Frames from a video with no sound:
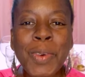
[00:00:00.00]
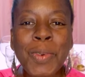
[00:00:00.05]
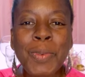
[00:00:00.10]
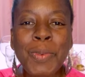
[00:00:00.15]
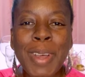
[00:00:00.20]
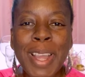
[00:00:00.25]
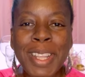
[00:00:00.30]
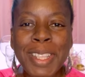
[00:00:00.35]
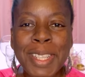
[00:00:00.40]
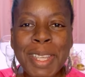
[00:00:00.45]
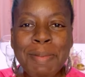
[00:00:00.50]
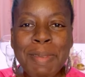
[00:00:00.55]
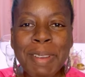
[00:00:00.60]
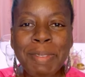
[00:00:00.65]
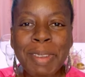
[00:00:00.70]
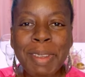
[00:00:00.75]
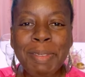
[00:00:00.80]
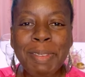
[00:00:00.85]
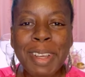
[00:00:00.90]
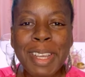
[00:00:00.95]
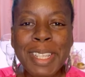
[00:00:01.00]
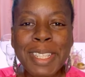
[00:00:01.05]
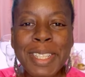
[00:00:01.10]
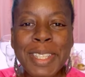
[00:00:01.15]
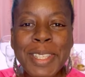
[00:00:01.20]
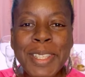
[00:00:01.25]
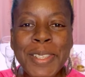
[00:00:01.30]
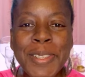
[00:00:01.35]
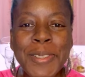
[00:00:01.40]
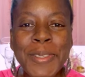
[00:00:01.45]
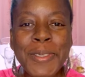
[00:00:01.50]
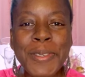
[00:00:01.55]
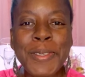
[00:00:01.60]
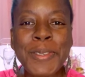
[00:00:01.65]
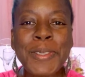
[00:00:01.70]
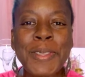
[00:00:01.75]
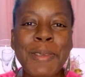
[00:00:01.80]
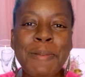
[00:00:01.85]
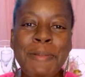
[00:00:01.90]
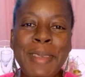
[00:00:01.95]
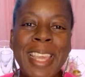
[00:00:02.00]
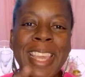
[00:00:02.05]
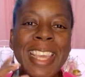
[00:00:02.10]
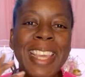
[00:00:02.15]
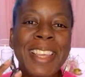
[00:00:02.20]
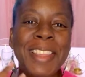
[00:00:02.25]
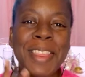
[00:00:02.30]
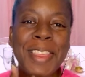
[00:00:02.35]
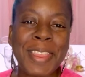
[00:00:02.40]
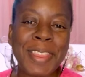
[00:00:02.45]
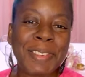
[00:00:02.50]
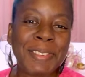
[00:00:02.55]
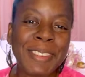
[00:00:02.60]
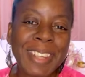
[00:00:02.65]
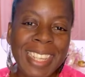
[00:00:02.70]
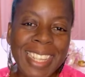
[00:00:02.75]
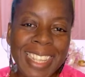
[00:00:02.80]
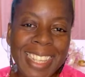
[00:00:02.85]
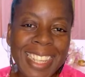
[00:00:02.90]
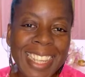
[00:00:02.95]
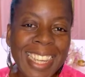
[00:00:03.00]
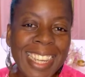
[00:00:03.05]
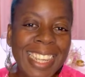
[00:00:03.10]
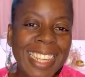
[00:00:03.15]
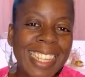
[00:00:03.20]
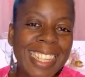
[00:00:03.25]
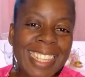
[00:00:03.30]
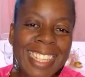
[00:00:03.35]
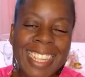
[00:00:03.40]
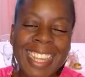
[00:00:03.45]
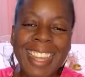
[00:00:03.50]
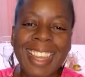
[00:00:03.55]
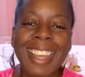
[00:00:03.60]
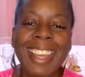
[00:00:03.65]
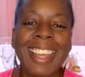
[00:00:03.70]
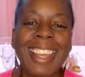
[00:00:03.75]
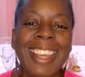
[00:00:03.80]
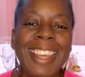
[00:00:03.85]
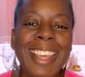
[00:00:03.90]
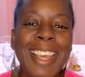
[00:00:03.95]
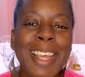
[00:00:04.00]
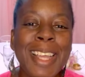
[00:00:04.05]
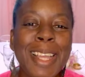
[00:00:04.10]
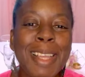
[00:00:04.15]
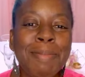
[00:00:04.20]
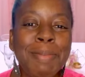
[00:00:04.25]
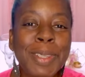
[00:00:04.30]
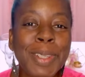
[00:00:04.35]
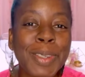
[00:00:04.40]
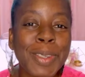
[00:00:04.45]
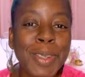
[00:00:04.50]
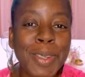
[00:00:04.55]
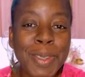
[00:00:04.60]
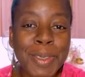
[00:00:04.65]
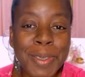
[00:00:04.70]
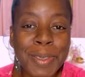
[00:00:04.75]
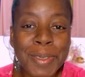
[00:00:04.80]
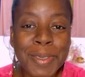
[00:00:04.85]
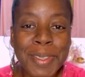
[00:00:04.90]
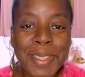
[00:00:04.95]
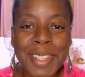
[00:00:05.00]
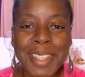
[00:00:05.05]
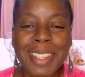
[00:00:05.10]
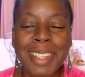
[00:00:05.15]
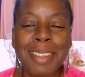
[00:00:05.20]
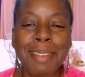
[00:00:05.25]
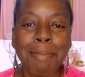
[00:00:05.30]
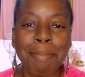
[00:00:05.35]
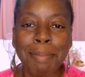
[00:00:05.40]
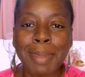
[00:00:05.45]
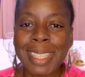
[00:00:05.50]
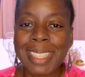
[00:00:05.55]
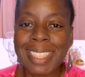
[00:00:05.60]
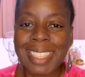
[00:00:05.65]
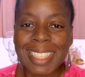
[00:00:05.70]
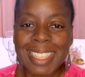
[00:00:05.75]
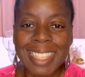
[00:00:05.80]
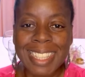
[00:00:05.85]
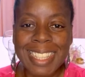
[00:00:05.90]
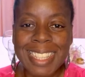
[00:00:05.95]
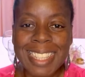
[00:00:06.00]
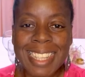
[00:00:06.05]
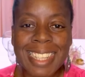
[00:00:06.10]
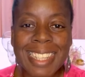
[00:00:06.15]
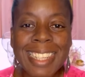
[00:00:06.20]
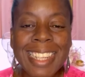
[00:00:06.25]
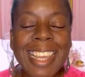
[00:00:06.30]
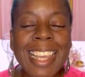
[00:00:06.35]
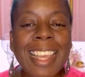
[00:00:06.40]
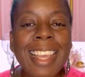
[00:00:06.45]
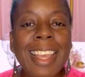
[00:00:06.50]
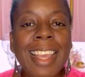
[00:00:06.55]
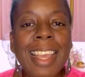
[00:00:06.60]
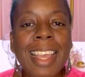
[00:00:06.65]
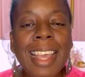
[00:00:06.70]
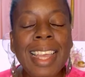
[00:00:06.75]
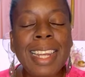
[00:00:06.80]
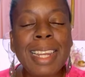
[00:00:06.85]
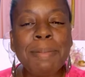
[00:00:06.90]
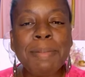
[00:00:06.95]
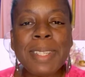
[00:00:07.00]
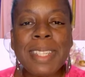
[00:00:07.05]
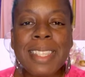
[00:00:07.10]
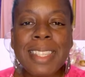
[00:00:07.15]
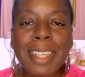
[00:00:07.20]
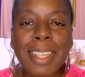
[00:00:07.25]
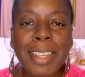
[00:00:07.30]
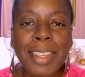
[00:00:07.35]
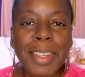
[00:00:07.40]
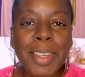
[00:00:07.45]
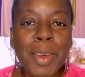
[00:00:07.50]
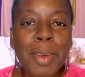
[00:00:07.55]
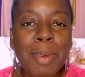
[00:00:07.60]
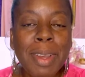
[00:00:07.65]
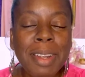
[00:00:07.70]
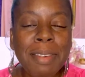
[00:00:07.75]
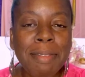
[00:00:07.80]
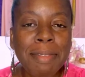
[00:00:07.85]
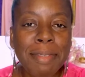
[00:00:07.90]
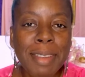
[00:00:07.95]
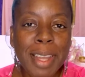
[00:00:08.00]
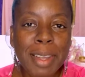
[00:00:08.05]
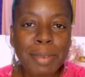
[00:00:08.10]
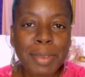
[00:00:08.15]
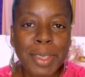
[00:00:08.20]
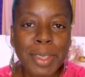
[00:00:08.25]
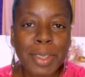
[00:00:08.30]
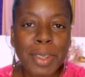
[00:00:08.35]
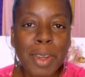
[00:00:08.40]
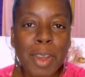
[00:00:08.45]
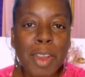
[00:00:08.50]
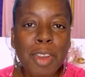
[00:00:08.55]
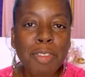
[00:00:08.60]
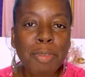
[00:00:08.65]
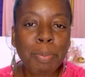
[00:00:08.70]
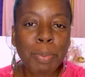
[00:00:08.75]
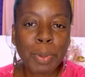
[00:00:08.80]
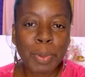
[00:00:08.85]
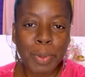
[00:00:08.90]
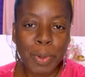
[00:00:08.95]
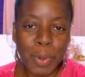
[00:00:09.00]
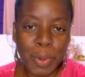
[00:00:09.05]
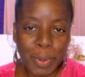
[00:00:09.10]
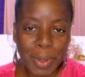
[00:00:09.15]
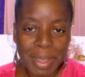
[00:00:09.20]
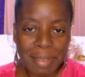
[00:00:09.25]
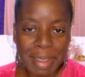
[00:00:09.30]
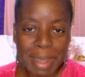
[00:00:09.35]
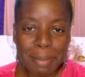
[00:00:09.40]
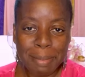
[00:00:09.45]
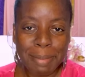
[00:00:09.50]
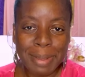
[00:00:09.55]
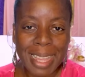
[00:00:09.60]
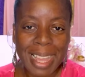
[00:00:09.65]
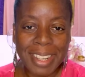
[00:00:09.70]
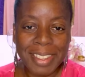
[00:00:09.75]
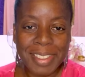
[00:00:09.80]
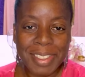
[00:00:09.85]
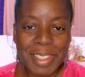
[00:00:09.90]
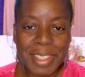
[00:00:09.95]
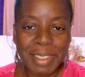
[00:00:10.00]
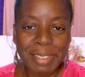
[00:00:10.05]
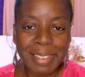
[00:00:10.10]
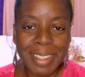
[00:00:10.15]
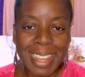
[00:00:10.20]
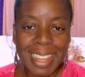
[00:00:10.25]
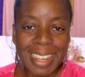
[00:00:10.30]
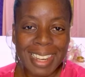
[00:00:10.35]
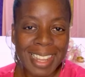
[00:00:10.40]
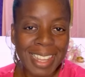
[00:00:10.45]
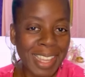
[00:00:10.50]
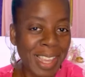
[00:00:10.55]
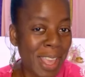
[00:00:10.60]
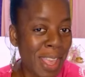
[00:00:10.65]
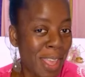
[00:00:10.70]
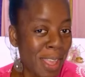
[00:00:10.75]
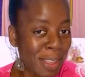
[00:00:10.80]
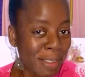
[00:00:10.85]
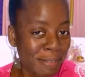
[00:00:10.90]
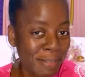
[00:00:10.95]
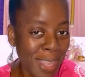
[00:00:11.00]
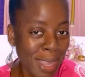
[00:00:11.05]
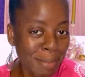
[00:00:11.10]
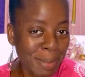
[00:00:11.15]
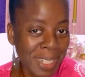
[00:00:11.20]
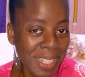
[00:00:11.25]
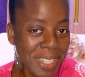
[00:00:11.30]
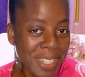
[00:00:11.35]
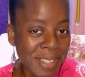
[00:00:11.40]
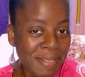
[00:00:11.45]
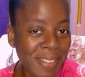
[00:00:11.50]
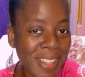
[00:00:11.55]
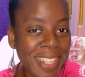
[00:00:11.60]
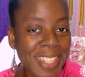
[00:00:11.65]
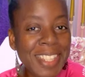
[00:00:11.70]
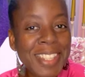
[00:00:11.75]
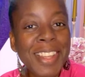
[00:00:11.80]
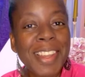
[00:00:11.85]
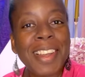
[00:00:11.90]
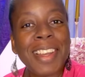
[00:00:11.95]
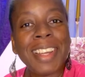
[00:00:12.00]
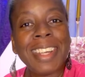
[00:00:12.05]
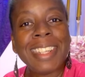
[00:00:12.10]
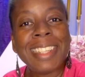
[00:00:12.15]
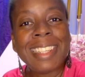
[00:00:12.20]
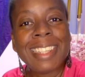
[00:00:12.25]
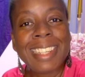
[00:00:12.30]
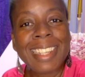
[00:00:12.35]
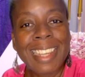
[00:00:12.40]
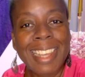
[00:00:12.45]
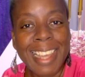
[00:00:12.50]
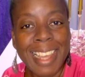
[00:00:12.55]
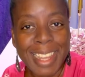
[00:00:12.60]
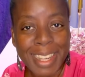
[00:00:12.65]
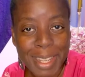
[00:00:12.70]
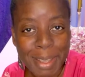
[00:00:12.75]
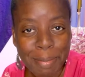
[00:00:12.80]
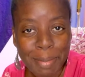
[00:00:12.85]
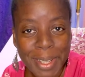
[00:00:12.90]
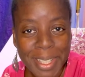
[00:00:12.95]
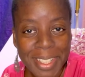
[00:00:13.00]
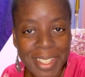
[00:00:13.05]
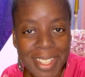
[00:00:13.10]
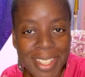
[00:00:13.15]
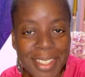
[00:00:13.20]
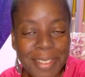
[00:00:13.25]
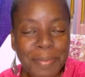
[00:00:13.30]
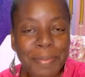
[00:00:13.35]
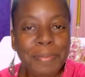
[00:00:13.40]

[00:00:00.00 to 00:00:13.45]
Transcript: Welcome everyone to the Big Three. I am your host, Melody Dixon, and I'm the CEO and founder of Pro Event Planners, creating fabulous events on any budget.